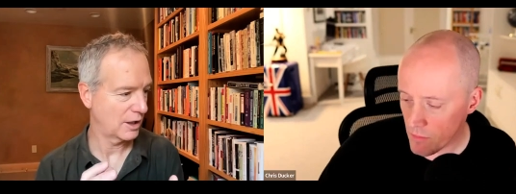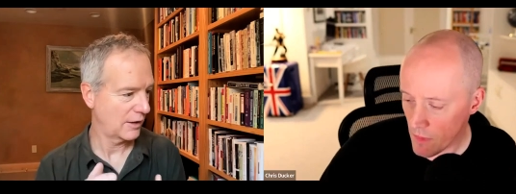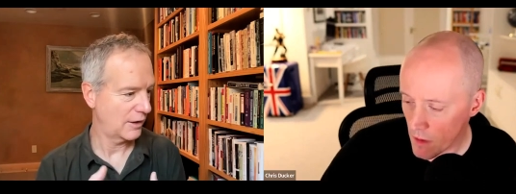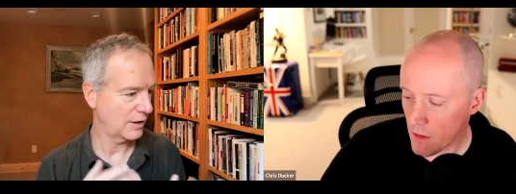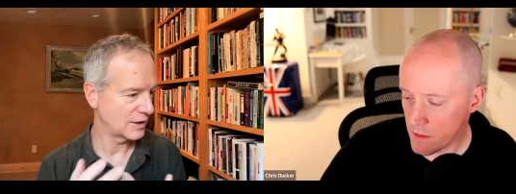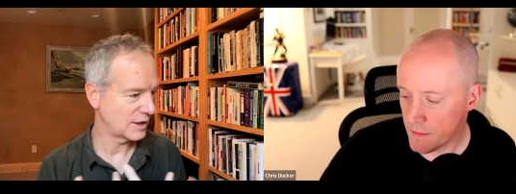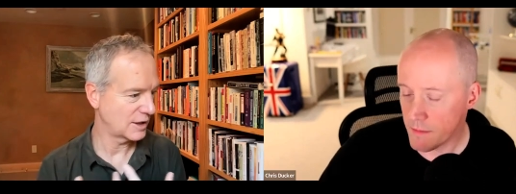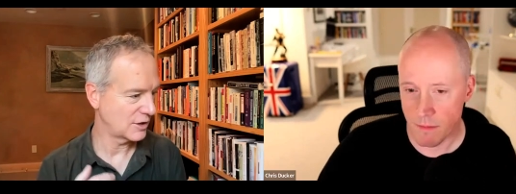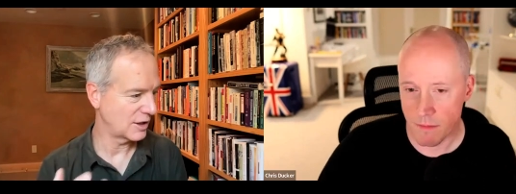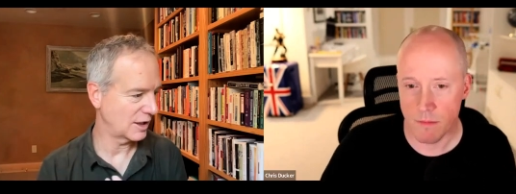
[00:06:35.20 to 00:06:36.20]
Speaker 1: their
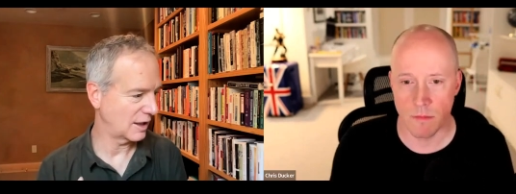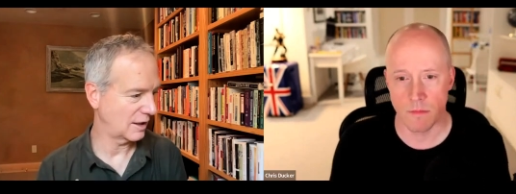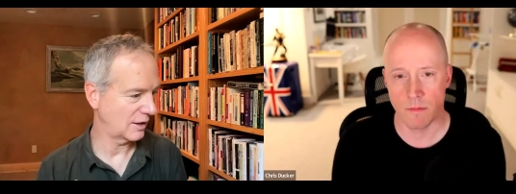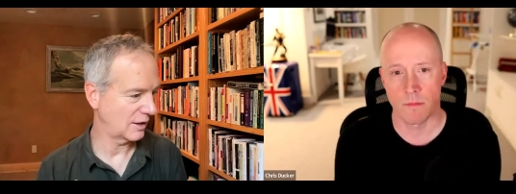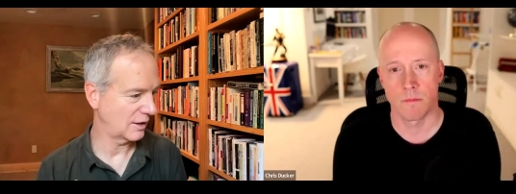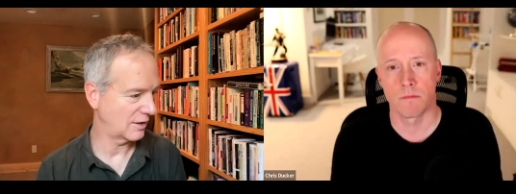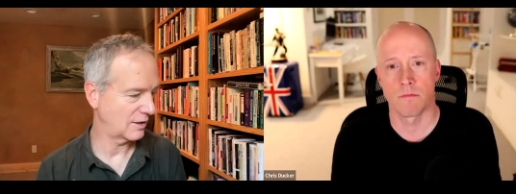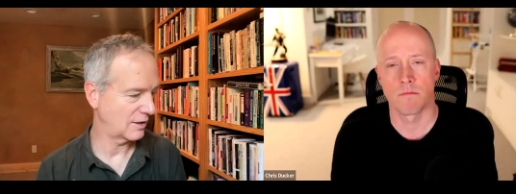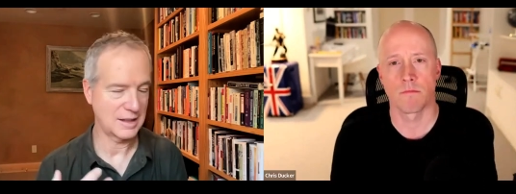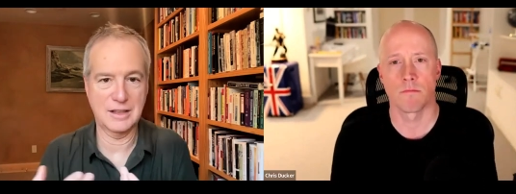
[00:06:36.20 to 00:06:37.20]
decision is
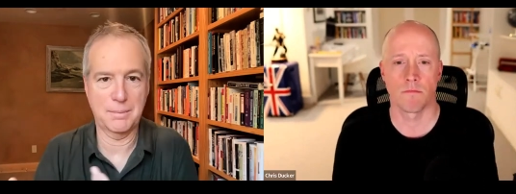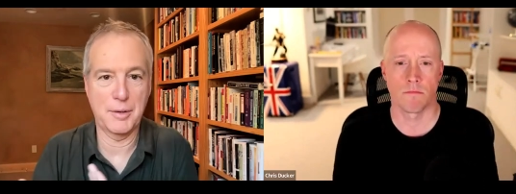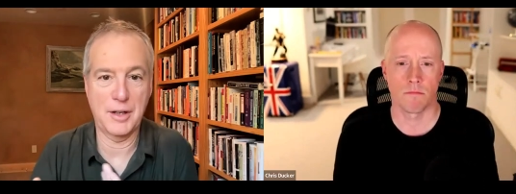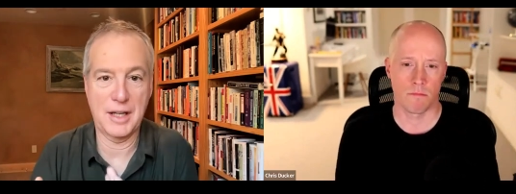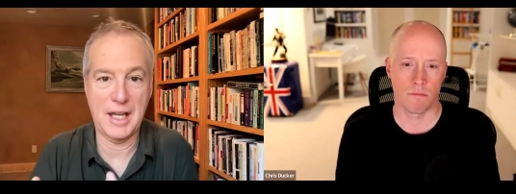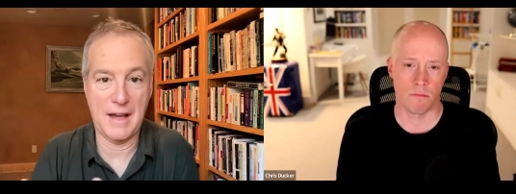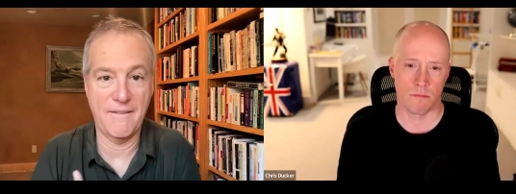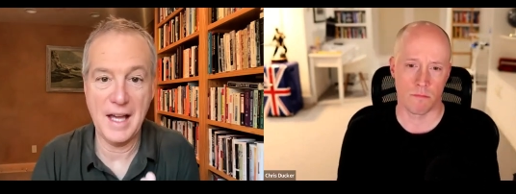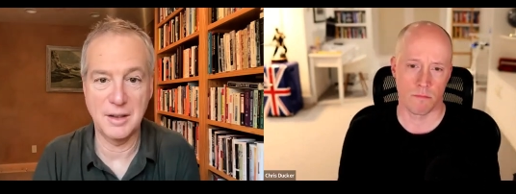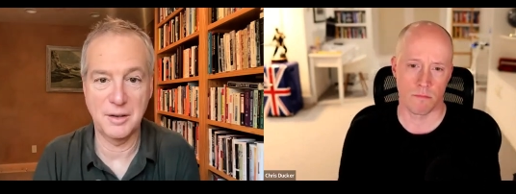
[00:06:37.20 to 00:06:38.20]
you know, does this book have
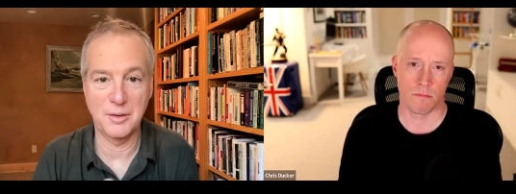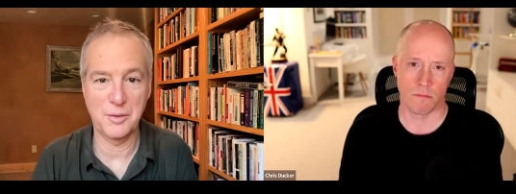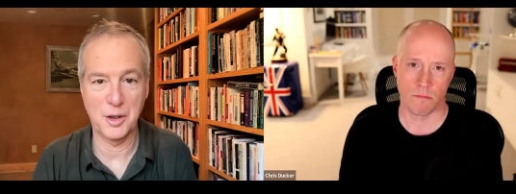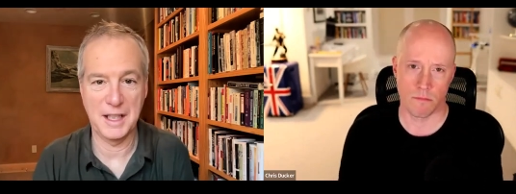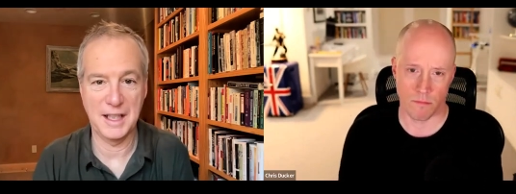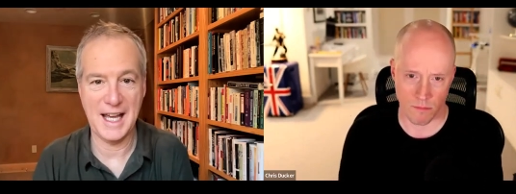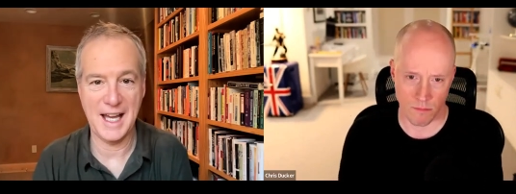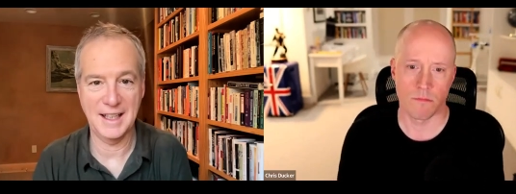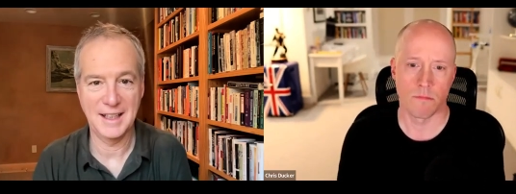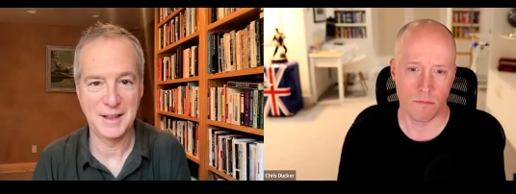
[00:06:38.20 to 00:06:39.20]
value for me?
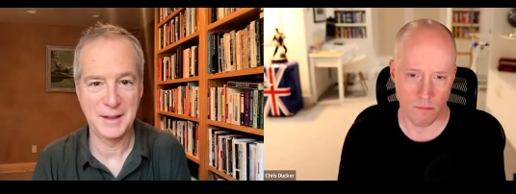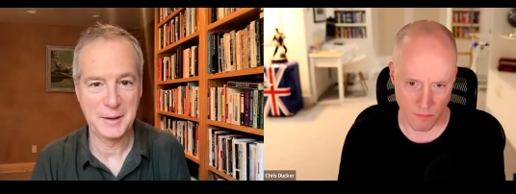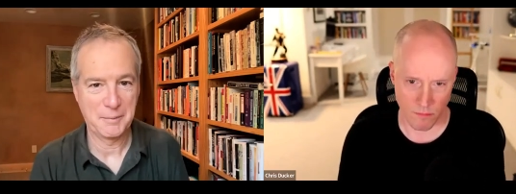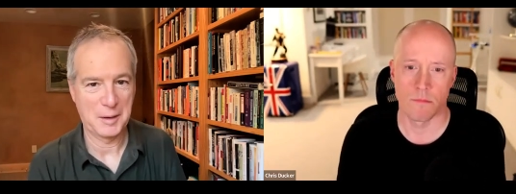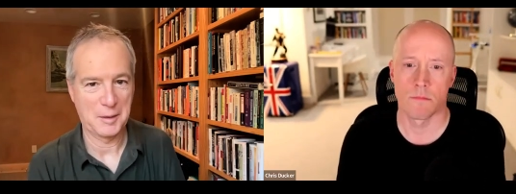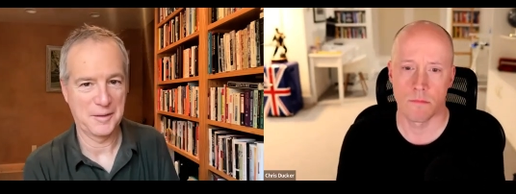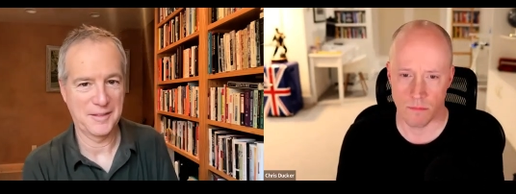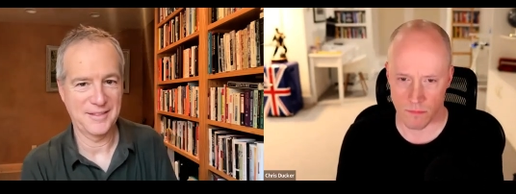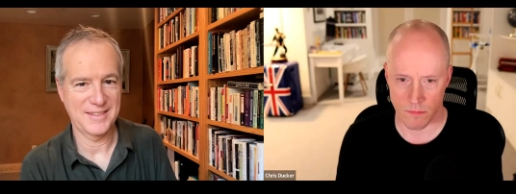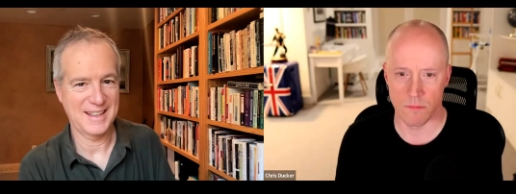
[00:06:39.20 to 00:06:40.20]
Not,
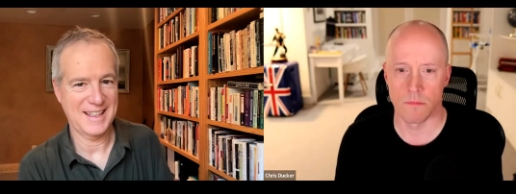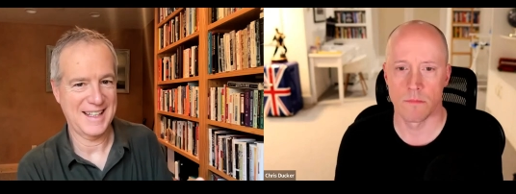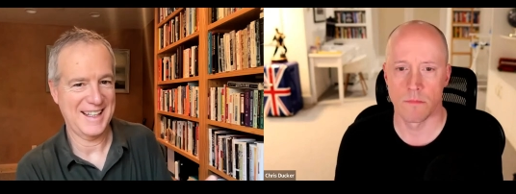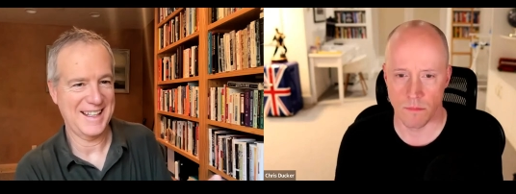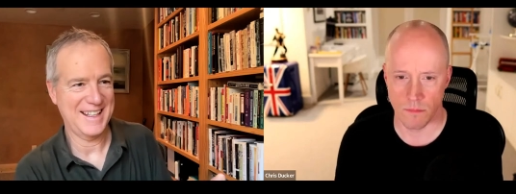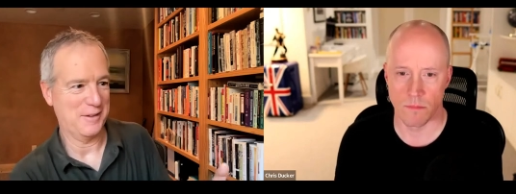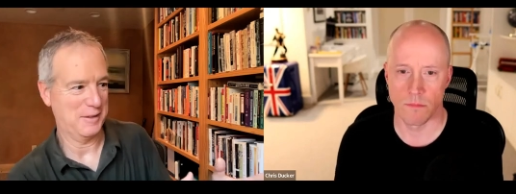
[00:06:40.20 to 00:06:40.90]
you know,